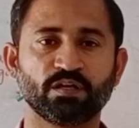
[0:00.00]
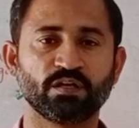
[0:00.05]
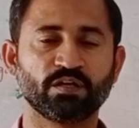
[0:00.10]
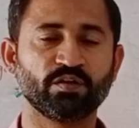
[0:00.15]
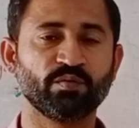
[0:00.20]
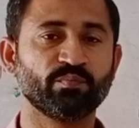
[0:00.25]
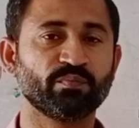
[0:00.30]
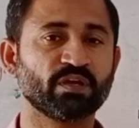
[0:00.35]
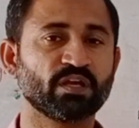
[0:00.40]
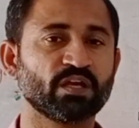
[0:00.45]

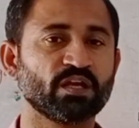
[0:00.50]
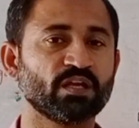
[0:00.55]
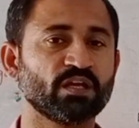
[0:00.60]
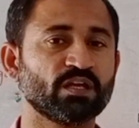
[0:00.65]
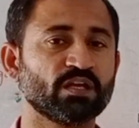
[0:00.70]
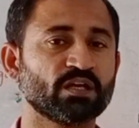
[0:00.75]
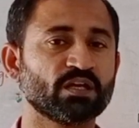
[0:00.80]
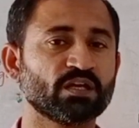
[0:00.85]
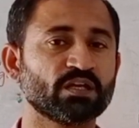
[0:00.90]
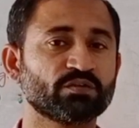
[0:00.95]

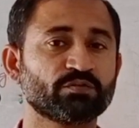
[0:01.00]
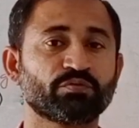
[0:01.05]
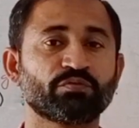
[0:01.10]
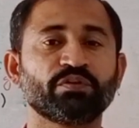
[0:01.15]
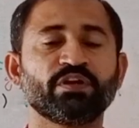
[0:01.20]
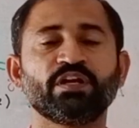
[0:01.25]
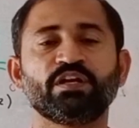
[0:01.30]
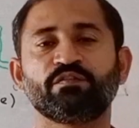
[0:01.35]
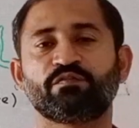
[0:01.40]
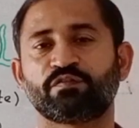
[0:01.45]
remain
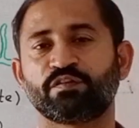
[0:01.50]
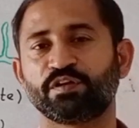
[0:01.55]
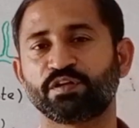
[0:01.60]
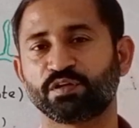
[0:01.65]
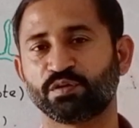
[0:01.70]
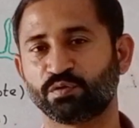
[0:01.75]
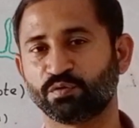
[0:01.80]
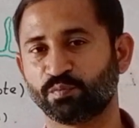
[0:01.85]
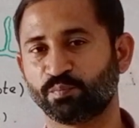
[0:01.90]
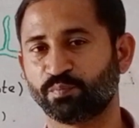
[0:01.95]
3
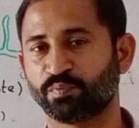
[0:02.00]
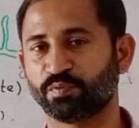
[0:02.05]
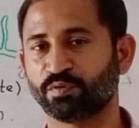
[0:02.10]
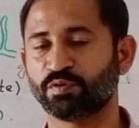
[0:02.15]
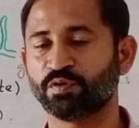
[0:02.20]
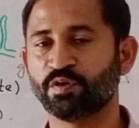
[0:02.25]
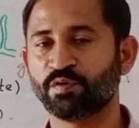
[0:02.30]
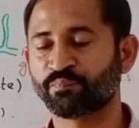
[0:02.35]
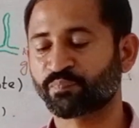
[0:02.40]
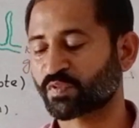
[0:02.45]
different group:
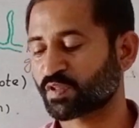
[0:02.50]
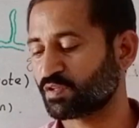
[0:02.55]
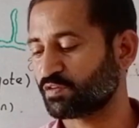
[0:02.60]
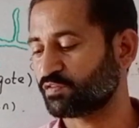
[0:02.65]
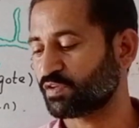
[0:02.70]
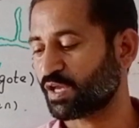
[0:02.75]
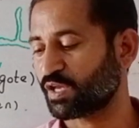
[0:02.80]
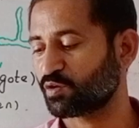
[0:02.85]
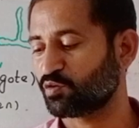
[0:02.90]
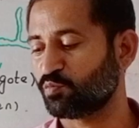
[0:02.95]

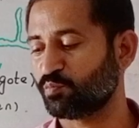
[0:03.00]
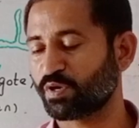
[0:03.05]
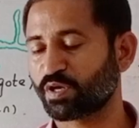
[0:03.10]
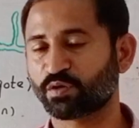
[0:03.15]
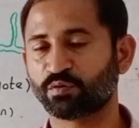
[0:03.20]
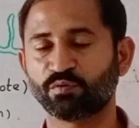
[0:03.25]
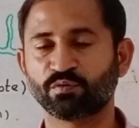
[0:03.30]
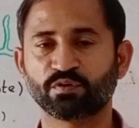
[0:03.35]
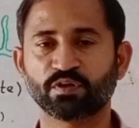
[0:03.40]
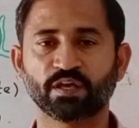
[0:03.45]

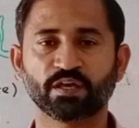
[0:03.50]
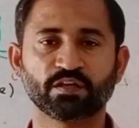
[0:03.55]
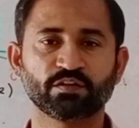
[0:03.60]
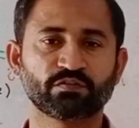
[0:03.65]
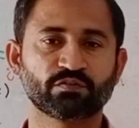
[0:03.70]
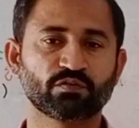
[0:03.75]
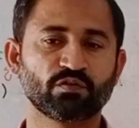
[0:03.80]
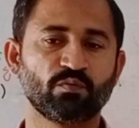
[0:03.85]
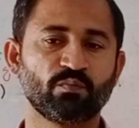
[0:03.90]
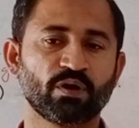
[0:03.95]
zygomycota,
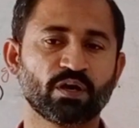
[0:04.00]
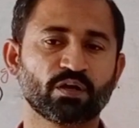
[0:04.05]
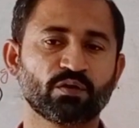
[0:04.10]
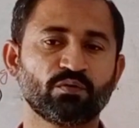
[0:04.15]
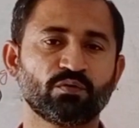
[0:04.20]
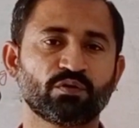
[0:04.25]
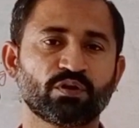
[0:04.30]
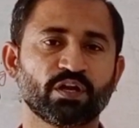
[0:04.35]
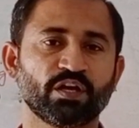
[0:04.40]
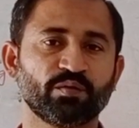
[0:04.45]

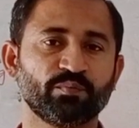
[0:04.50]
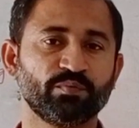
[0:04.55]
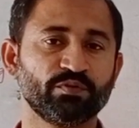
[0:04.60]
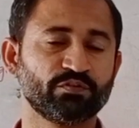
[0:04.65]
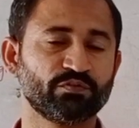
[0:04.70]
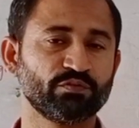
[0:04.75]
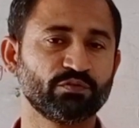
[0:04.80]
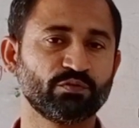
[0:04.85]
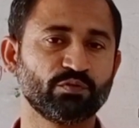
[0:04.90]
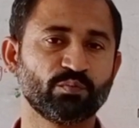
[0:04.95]
ascomycota, and
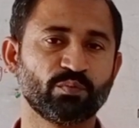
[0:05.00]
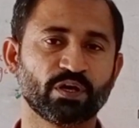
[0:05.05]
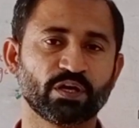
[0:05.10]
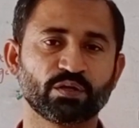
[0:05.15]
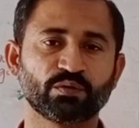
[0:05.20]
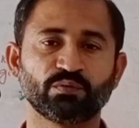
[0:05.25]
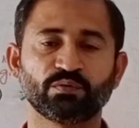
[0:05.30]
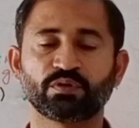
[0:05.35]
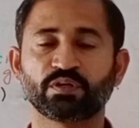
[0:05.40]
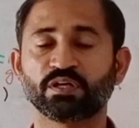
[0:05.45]

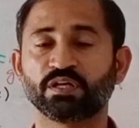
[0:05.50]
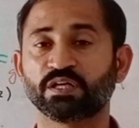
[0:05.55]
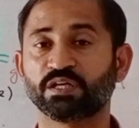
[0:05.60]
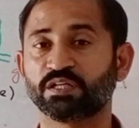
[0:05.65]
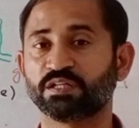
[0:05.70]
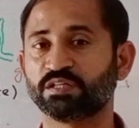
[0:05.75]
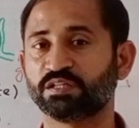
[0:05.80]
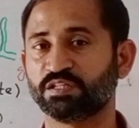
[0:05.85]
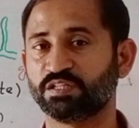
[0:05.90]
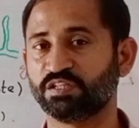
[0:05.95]
basidiomycota.
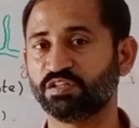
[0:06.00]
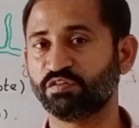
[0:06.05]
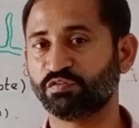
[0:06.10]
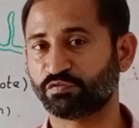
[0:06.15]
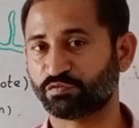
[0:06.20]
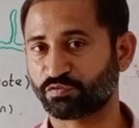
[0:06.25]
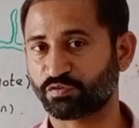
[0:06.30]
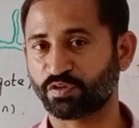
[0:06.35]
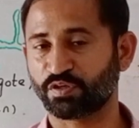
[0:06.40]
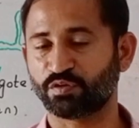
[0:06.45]
In
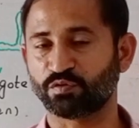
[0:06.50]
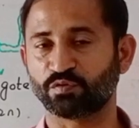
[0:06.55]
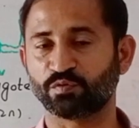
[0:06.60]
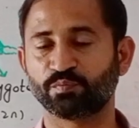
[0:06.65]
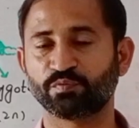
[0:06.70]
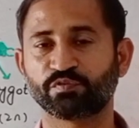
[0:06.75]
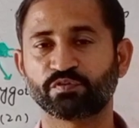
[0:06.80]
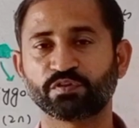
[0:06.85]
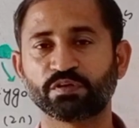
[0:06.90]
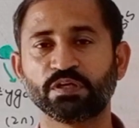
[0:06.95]
these 3
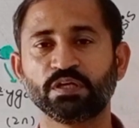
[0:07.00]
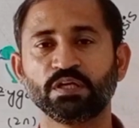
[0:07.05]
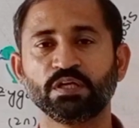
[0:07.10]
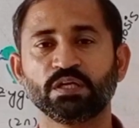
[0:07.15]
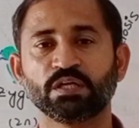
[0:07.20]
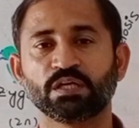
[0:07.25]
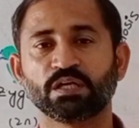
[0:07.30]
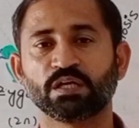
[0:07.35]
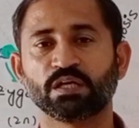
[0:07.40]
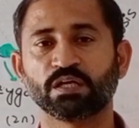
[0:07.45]
groups,
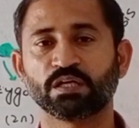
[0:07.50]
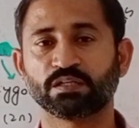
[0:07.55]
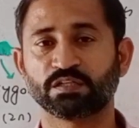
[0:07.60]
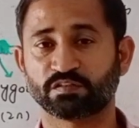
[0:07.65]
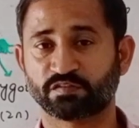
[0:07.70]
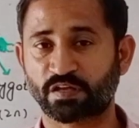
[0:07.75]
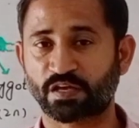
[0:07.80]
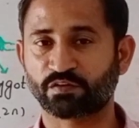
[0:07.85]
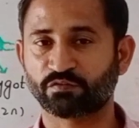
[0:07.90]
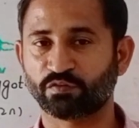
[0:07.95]
the
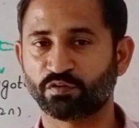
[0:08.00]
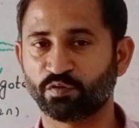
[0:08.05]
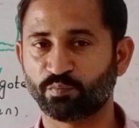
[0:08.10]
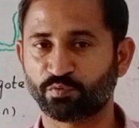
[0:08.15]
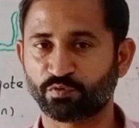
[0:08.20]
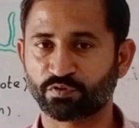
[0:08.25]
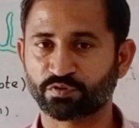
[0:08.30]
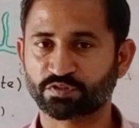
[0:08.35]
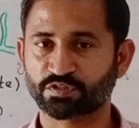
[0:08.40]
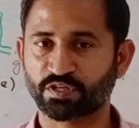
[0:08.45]
sexual
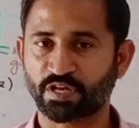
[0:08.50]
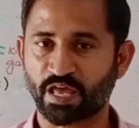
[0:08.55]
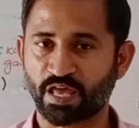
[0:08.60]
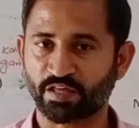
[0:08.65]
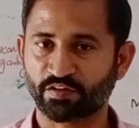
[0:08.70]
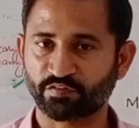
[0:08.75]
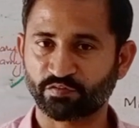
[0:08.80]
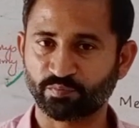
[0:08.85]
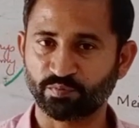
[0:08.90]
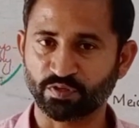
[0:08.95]
reproduction
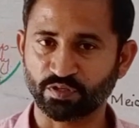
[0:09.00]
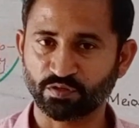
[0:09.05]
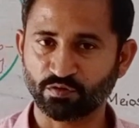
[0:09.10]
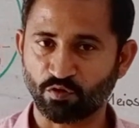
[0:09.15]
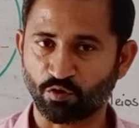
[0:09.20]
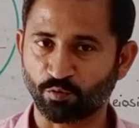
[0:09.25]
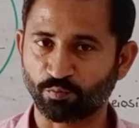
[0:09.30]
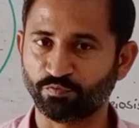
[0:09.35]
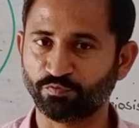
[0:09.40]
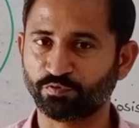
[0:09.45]
has been
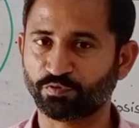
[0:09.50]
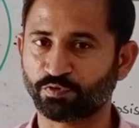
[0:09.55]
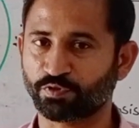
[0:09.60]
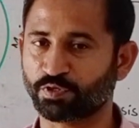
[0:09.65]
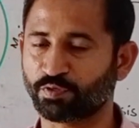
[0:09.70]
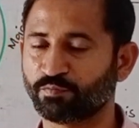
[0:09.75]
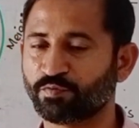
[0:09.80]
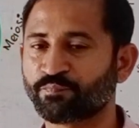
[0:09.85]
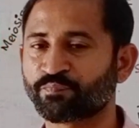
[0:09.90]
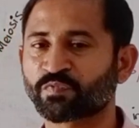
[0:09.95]

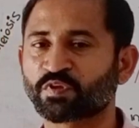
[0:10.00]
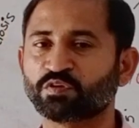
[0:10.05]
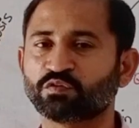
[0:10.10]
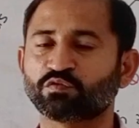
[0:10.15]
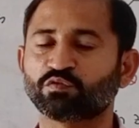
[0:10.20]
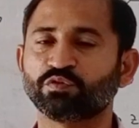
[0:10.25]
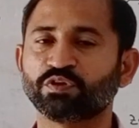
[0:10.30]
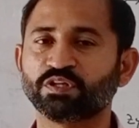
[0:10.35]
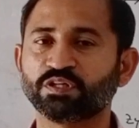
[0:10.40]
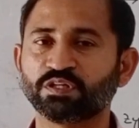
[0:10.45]
observed.
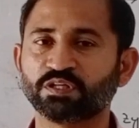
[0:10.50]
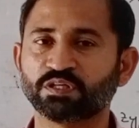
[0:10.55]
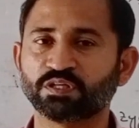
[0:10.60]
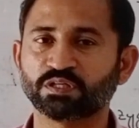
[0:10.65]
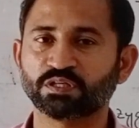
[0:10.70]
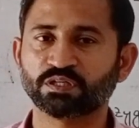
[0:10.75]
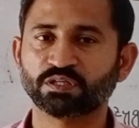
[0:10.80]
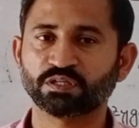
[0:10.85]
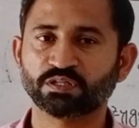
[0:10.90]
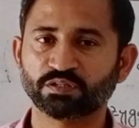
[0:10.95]
So
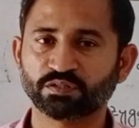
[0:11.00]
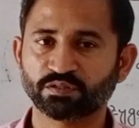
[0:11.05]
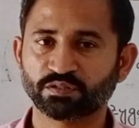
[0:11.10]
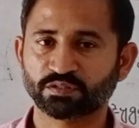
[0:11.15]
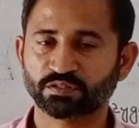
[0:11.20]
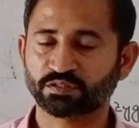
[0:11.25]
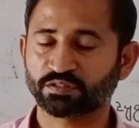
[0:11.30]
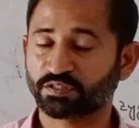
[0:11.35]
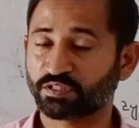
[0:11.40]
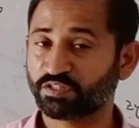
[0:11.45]

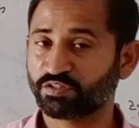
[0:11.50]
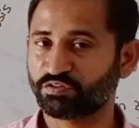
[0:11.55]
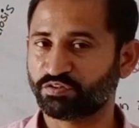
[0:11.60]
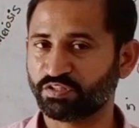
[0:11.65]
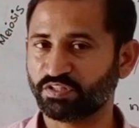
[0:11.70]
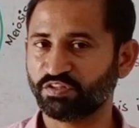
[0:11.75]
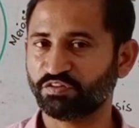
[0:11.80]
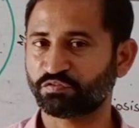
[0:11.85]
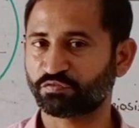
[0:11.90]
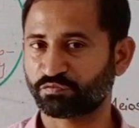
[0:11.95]
in
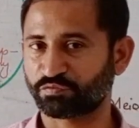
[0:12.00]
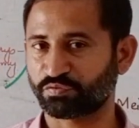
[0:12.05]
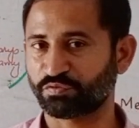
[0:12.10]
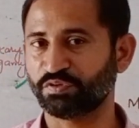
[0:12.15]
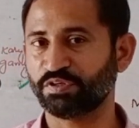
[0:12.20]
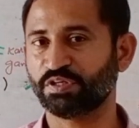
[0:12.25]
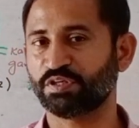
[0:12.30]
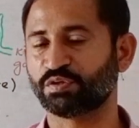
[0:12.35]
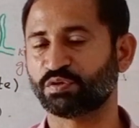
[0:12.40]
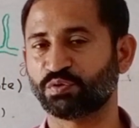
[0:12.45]
these
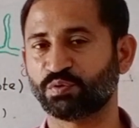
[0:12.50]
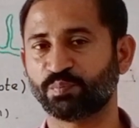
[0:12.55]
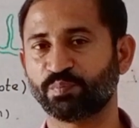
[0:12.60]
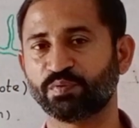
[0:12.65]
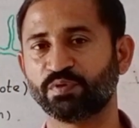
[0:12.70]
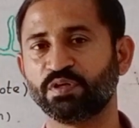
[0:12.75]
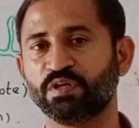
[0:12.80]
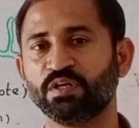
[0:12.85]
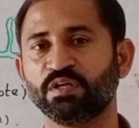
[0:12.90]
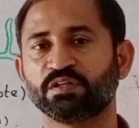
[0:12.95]
3
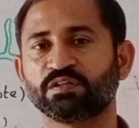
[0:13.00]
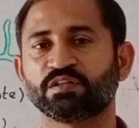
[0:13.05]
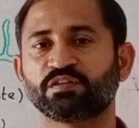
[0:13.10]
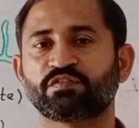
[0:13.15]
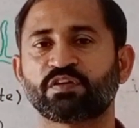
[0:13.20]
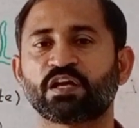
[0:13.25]
group, the